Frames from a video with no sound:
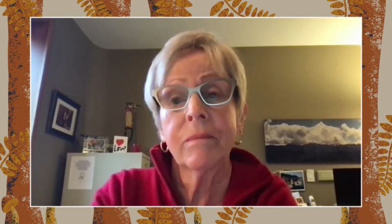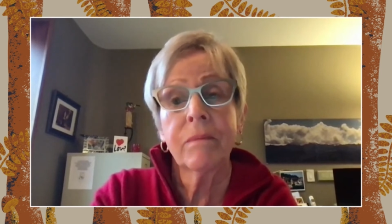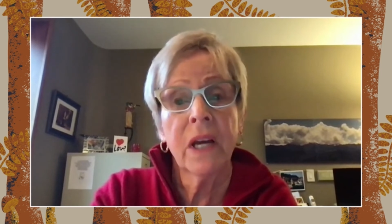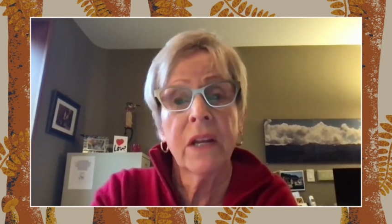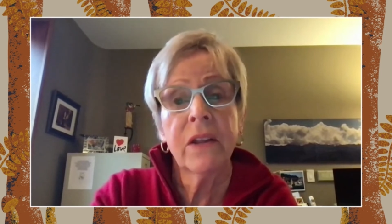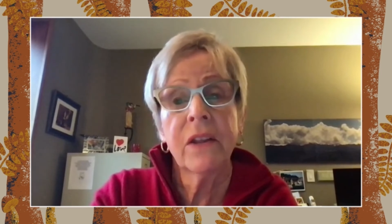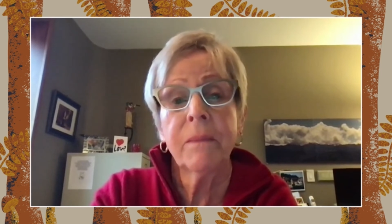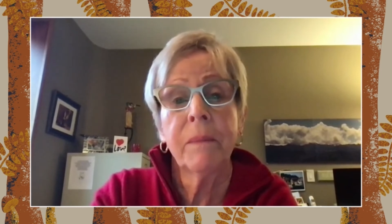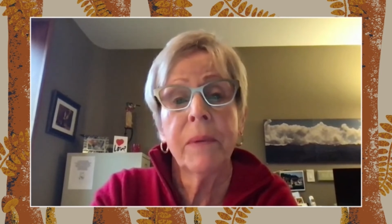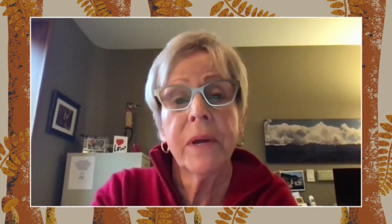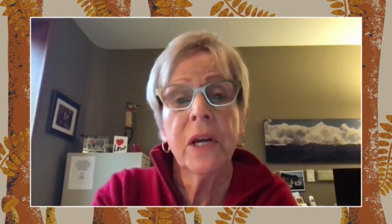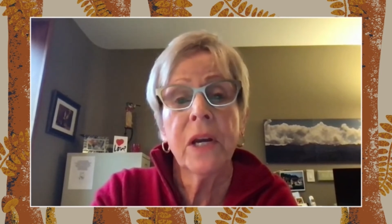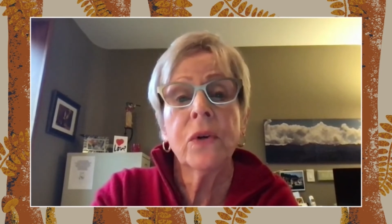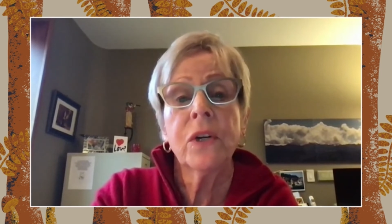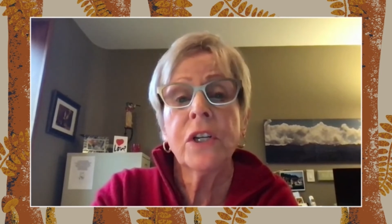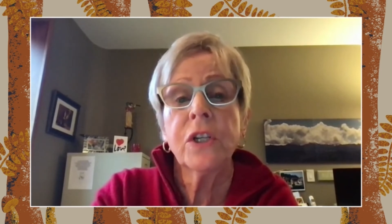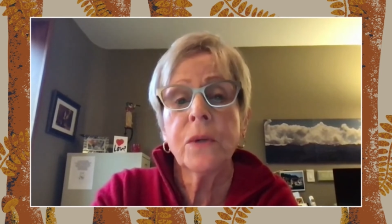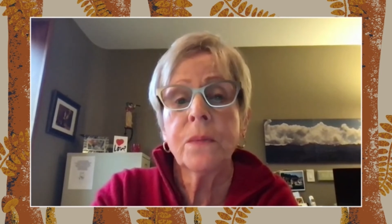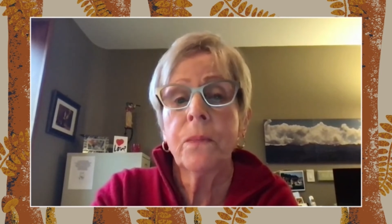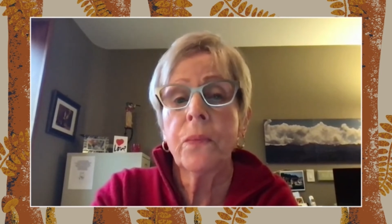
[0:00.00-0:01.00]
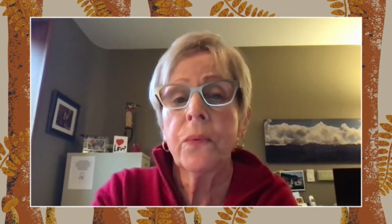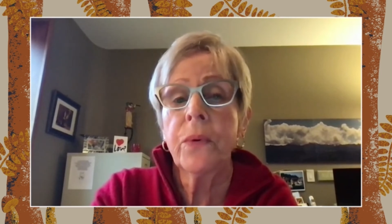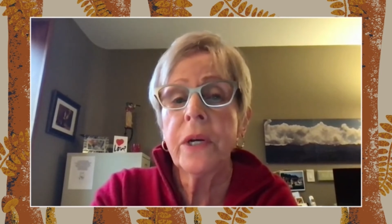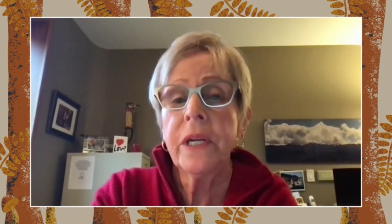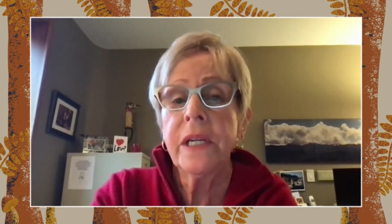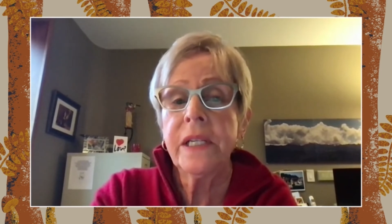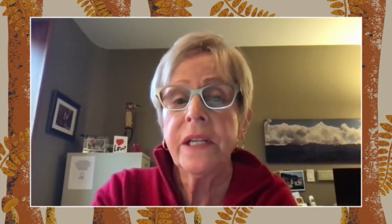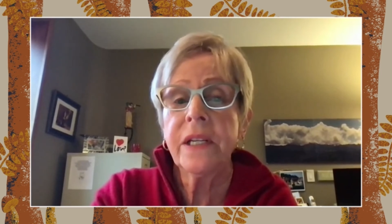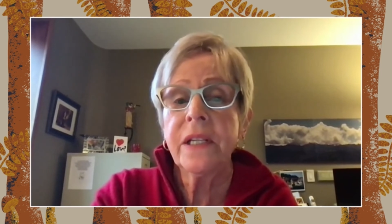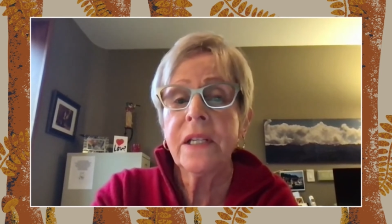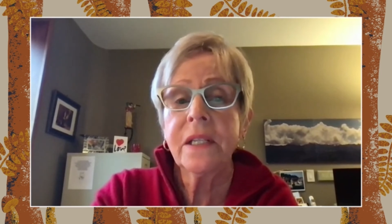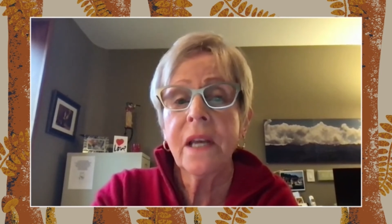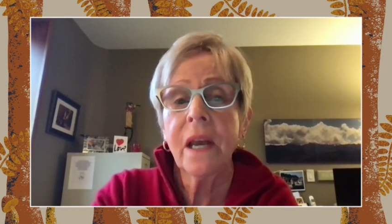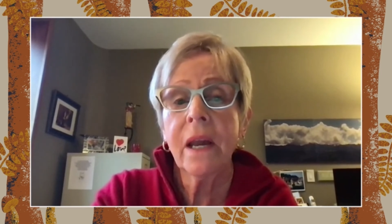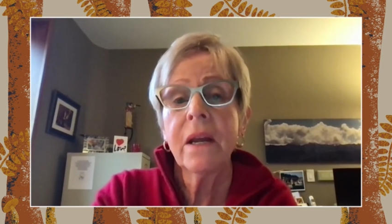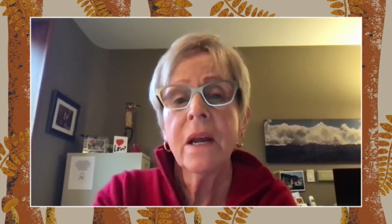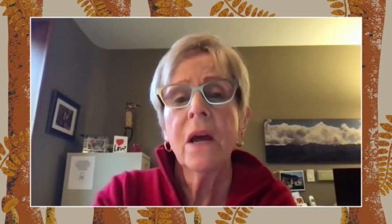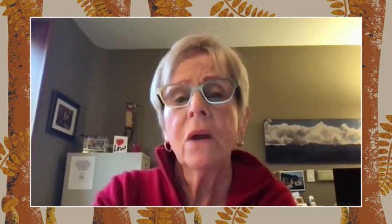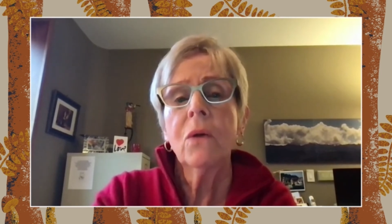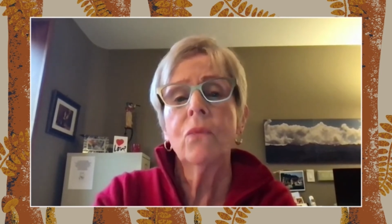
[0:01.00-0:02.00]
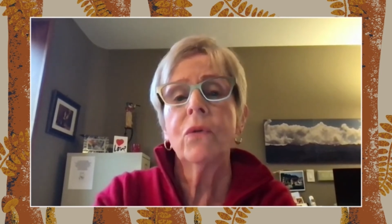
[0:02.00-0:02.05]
by the parish priest